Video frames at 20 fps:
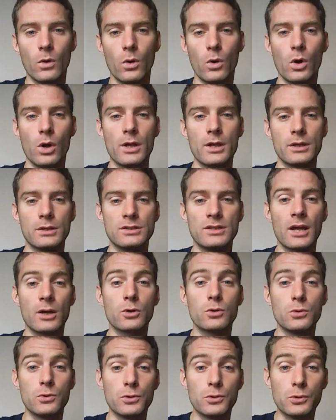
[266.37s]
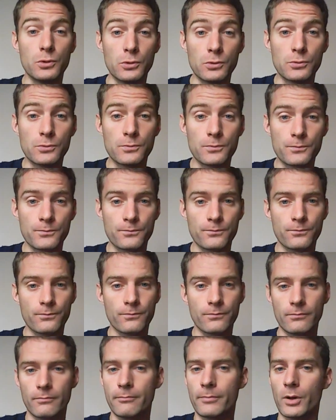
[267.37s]
or děkuju.
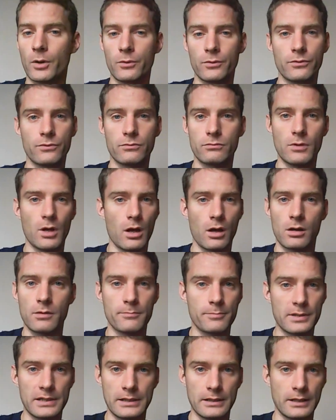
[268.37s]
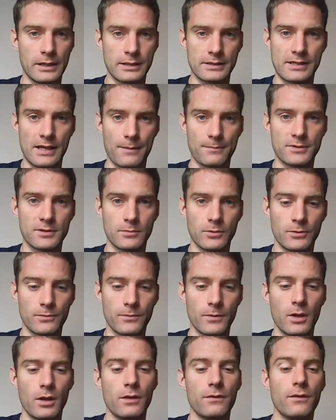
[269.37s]
Both are completely
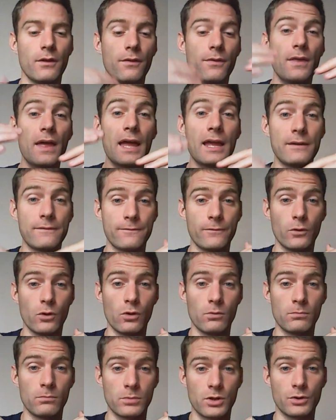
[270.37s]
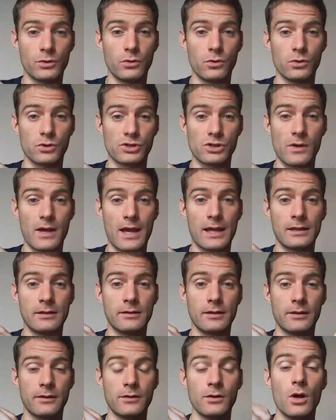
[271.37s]
acceptable. The they form can also
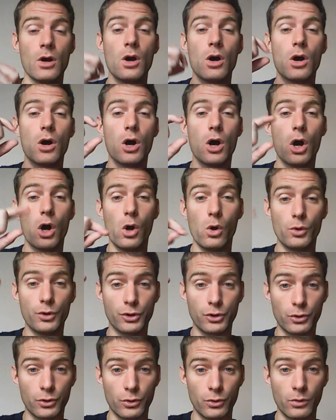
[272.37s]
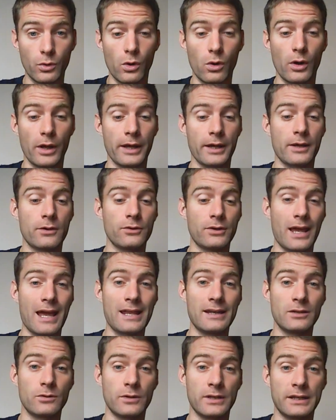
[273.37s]
end in ou, or it could
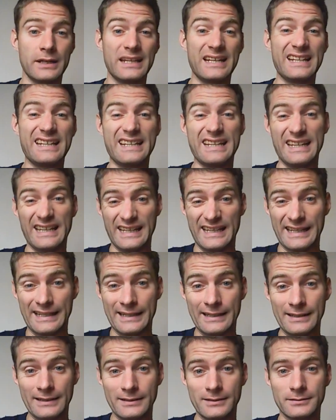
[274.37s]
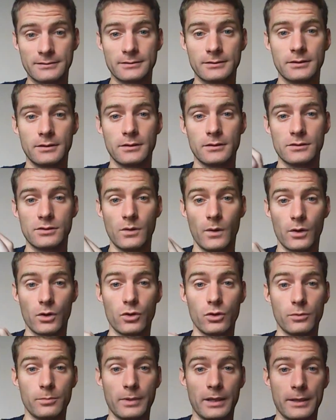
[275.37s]
end in i. So it
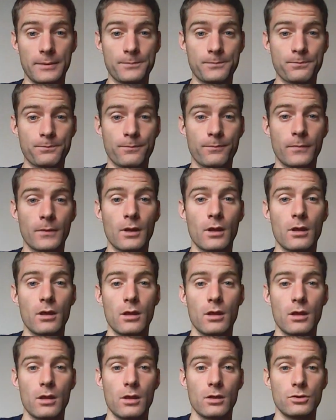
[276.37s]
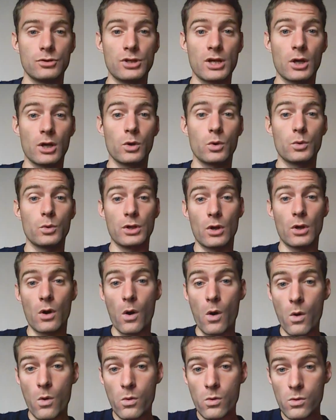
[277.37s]
could be
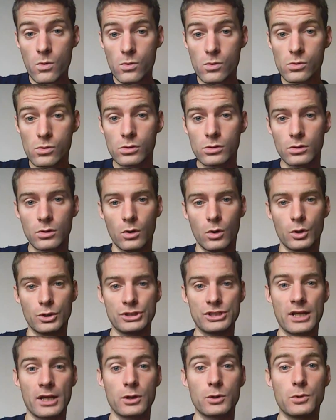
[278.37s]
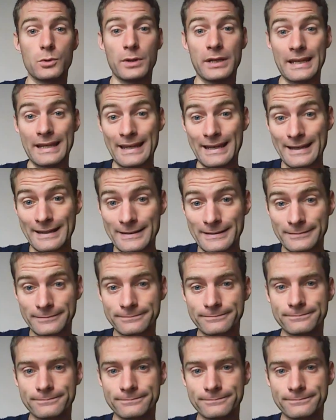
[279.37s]
děkujou or děkují.